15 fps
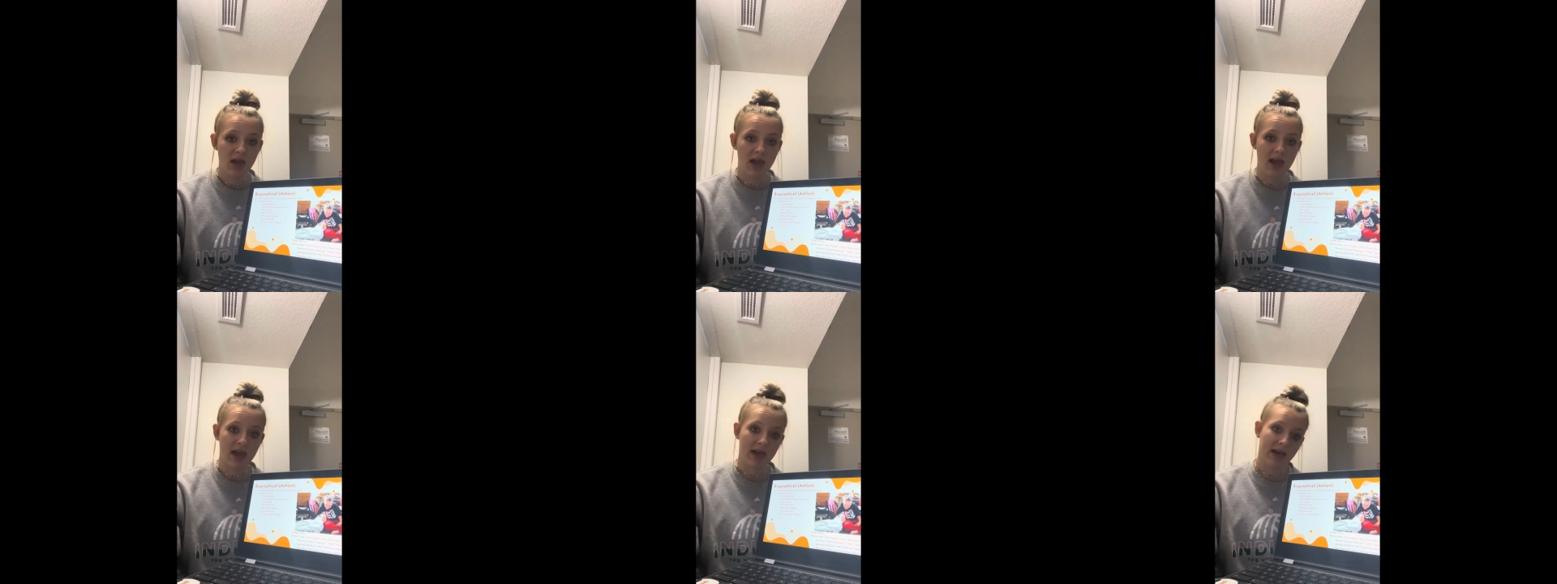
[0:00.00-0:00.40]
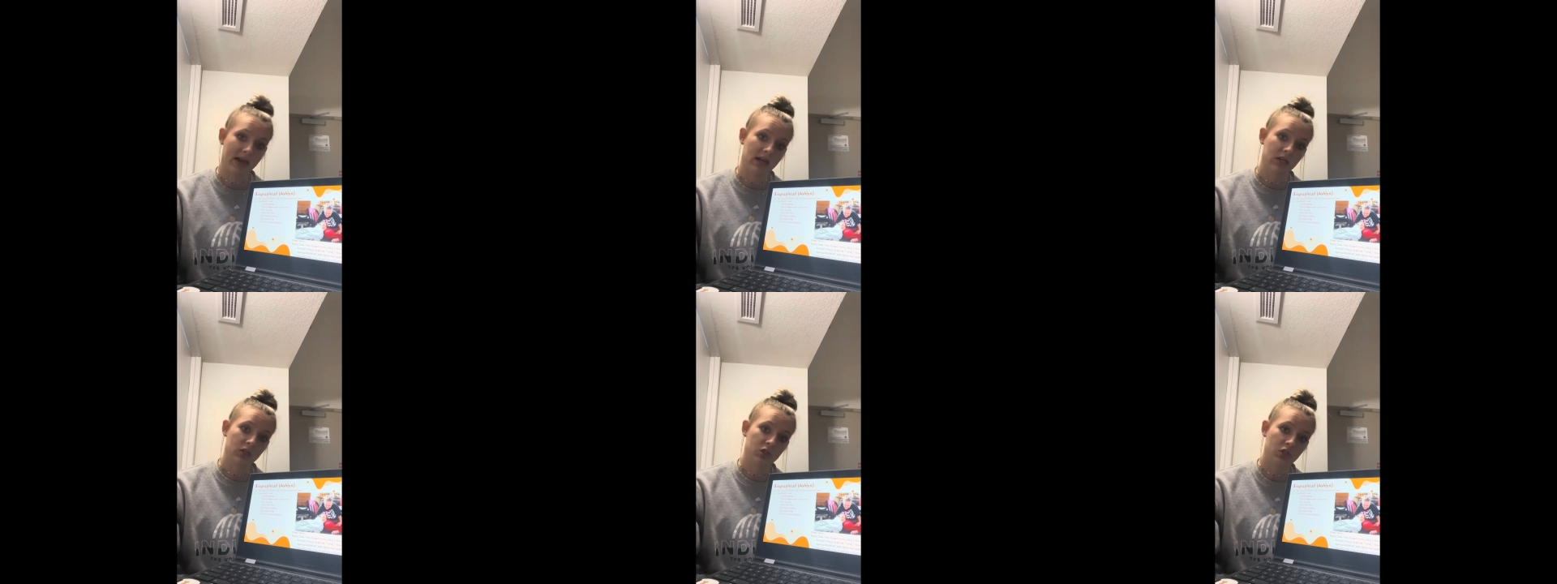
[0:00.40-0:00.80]

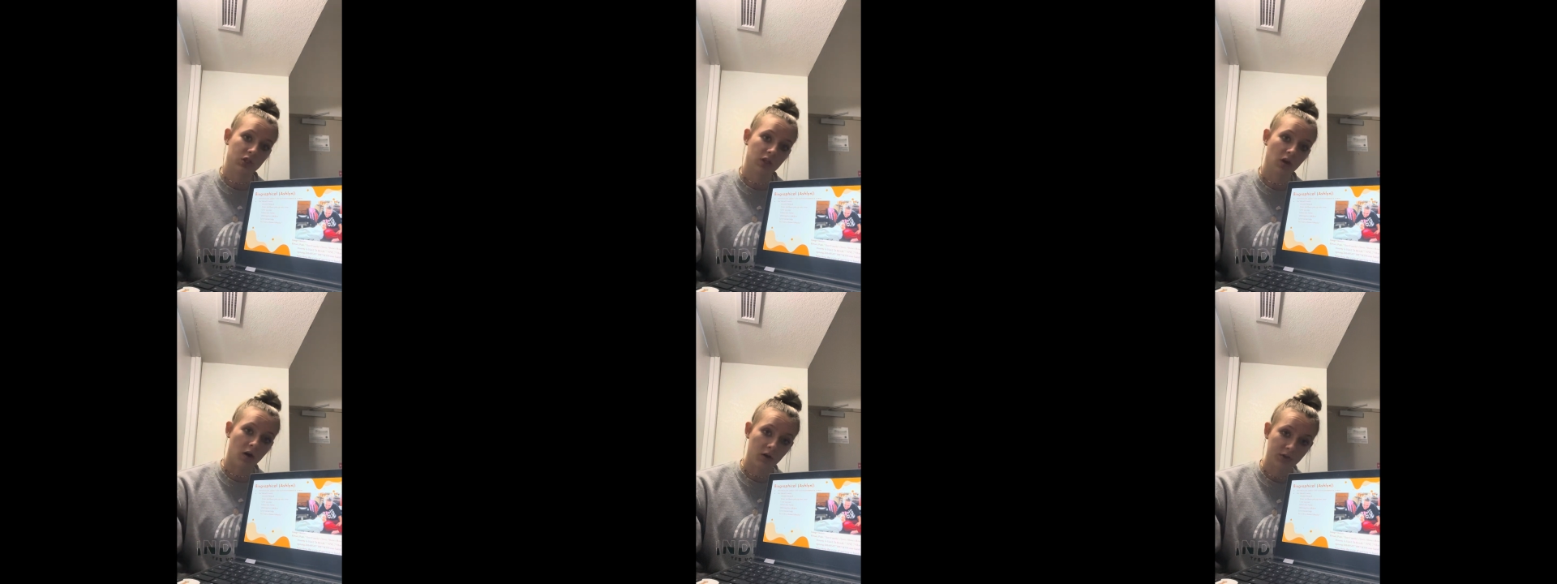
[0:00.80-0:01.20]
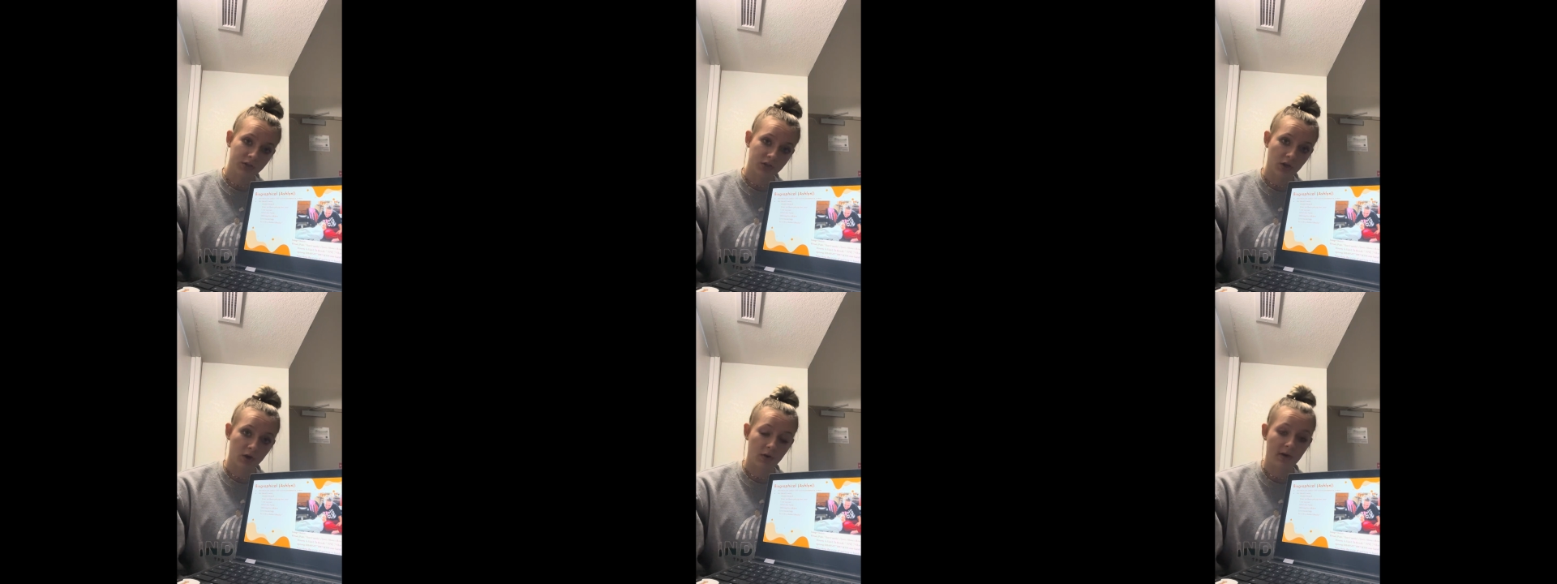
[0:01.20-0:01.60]
And she
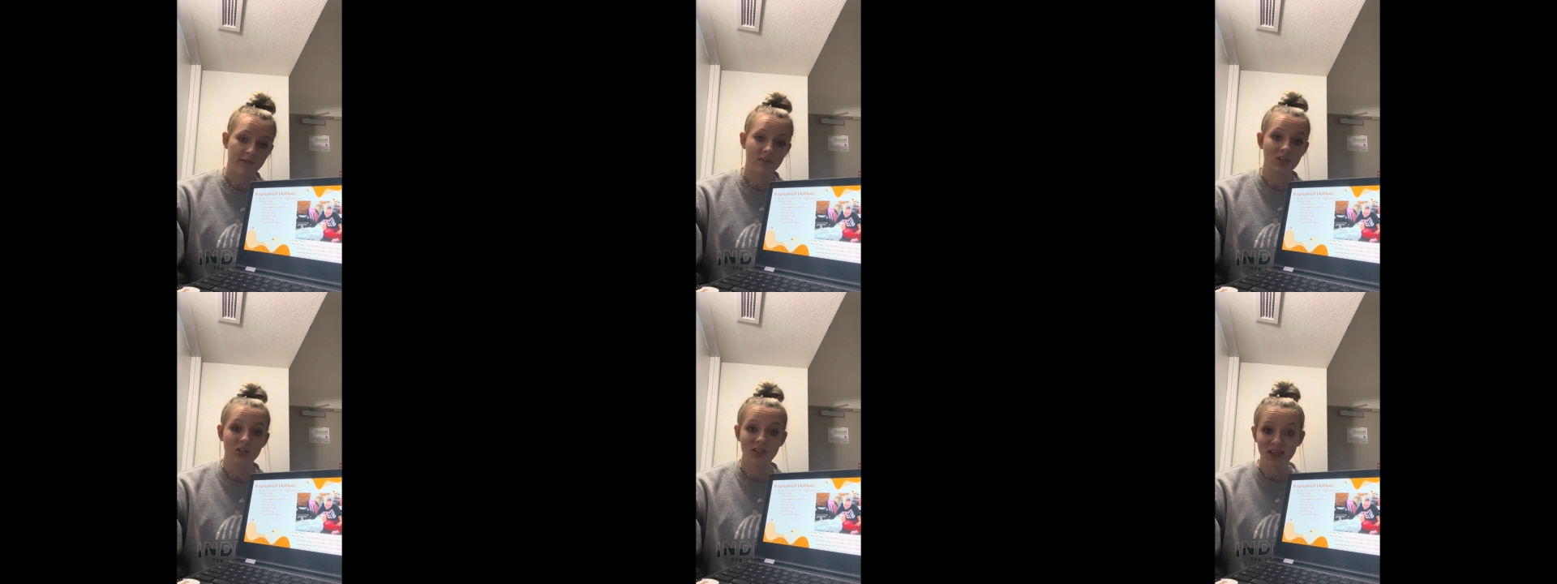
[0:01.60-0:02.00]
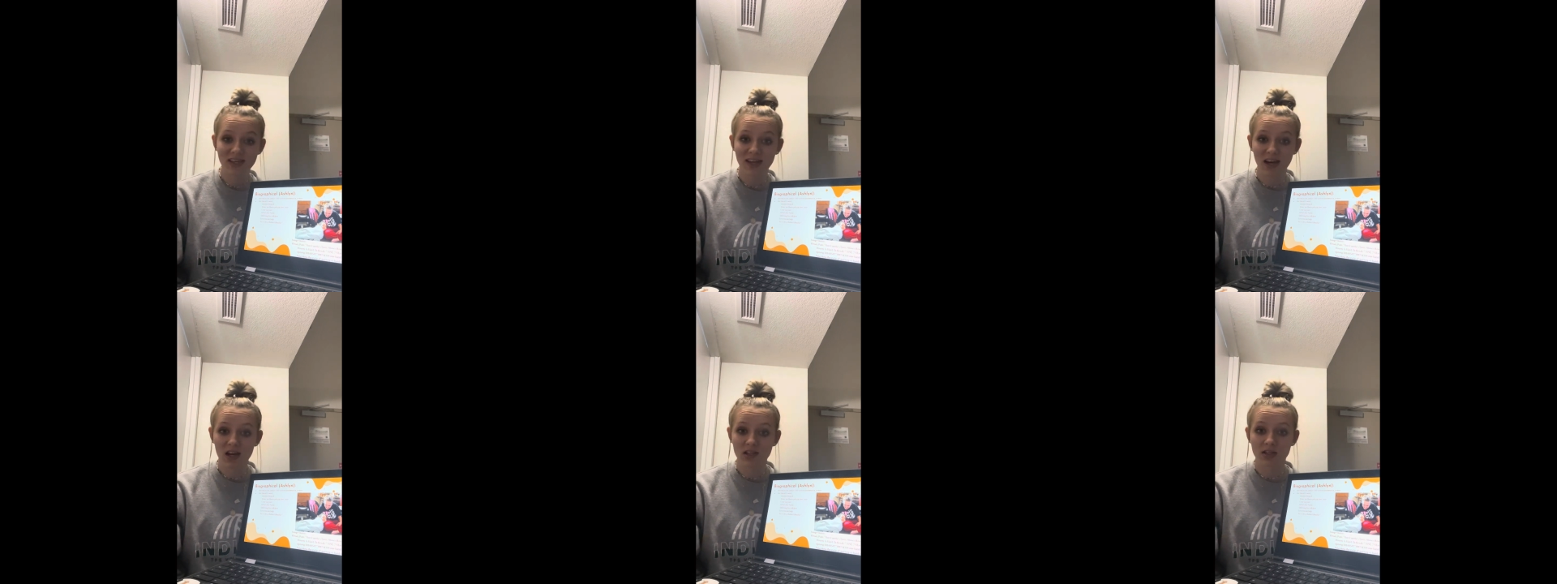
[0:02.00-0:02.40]
also, if she did
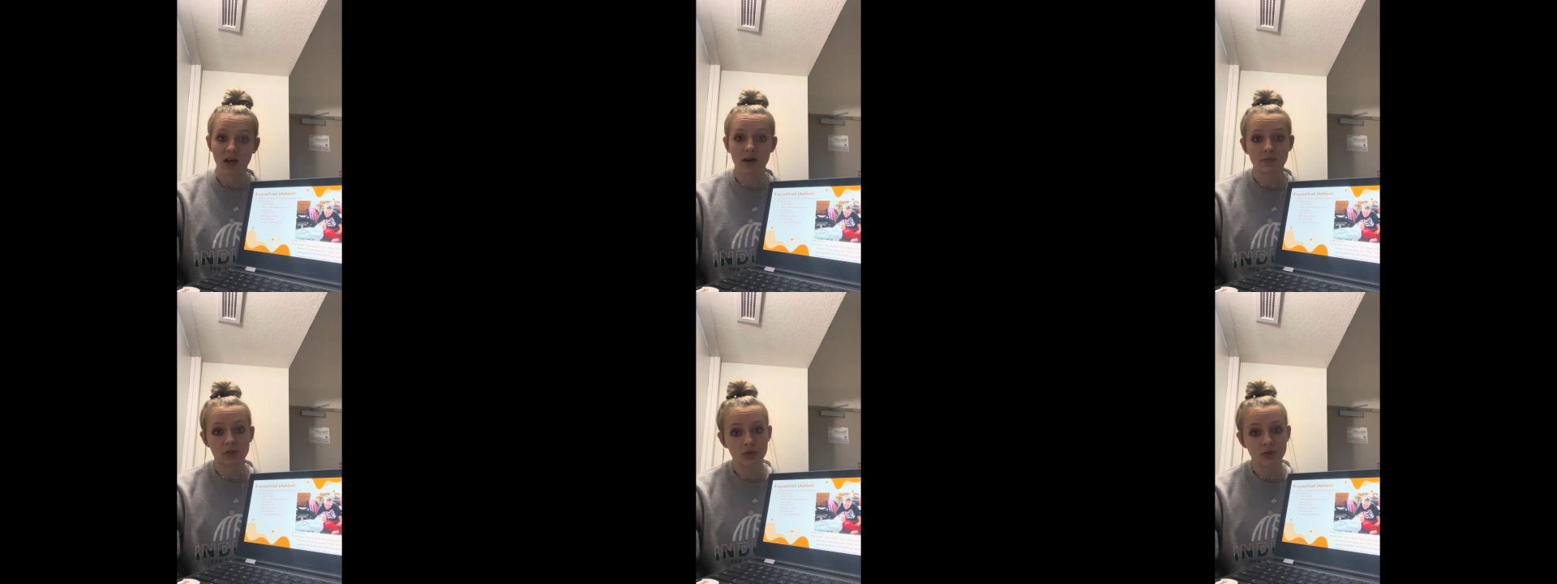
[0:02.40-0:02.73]
get a job,